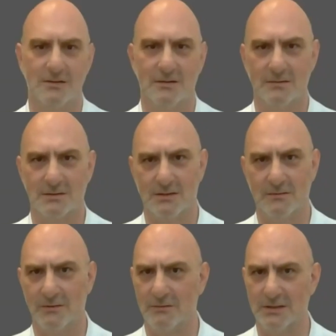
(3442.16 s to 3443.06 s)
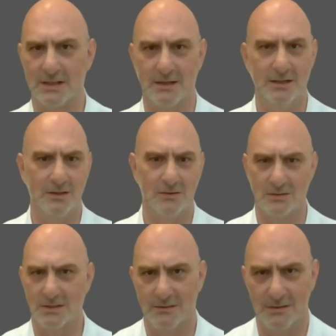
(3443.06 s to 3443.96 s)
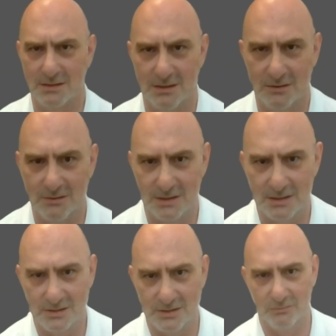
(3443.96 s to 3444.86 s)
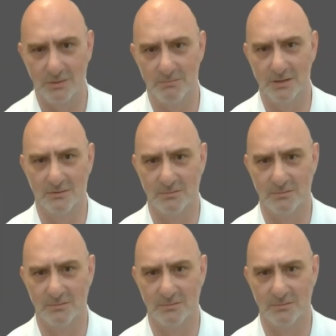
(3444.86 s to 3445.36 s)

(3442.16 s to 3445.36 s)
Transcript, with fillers: so for the training course, you're not loaded as you would be